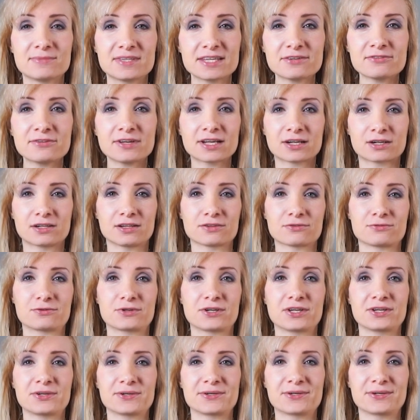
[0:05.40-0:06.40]
difficult for
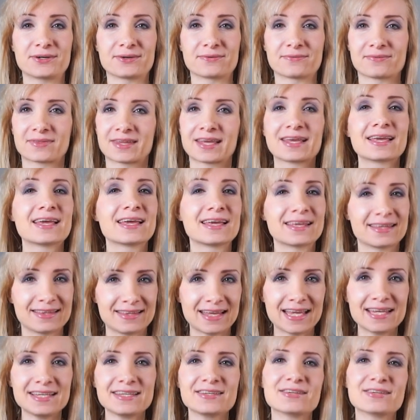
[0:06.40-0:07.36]
you. Then